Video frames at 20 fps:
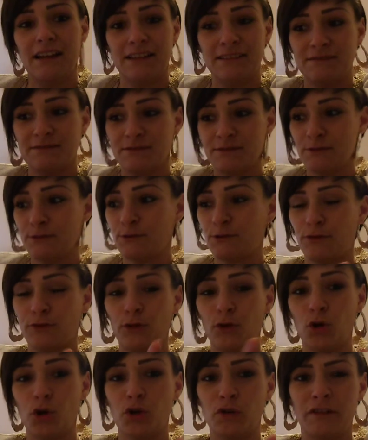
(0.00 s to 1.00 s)
and the
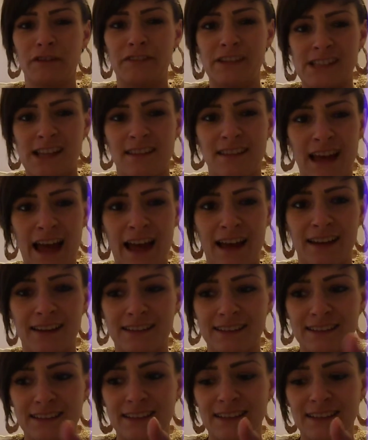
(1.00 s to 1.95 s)
floor and things like that.